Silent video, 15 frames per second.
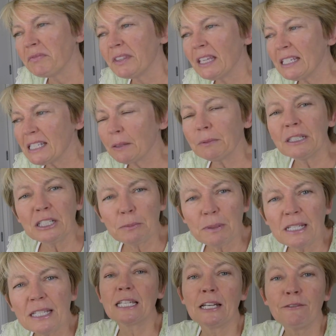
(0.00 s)
There's something to
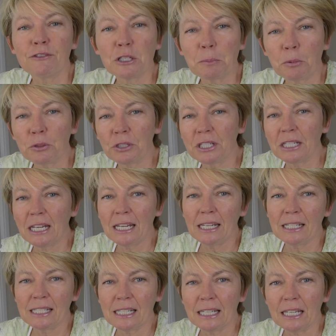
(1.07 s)
be said for
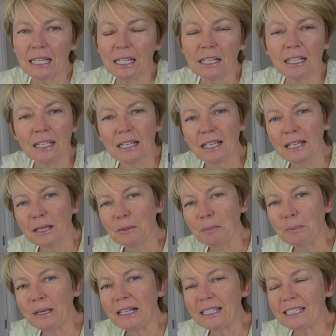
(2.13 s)
spontaneity,
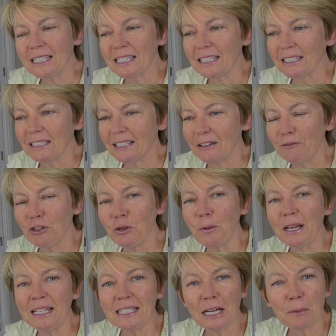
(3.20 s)
but if you
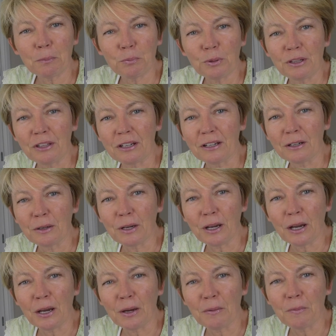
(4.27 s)
end up with
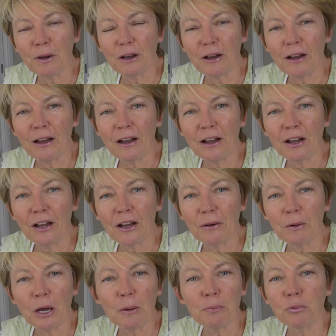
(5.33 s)
a
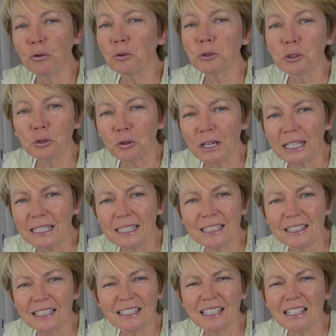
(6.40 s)

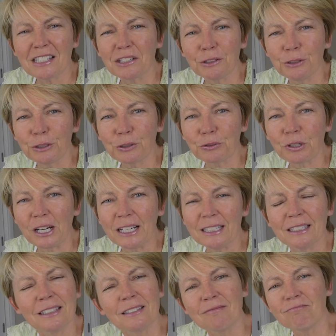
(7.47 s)
portrait that doesn't look right,
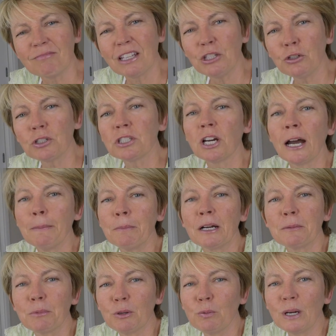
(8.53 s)
then your time
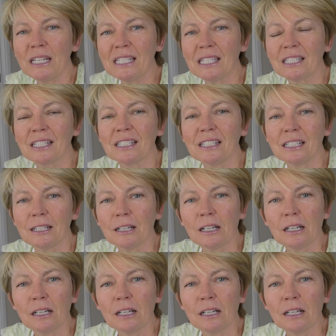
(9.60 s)
might be wasted.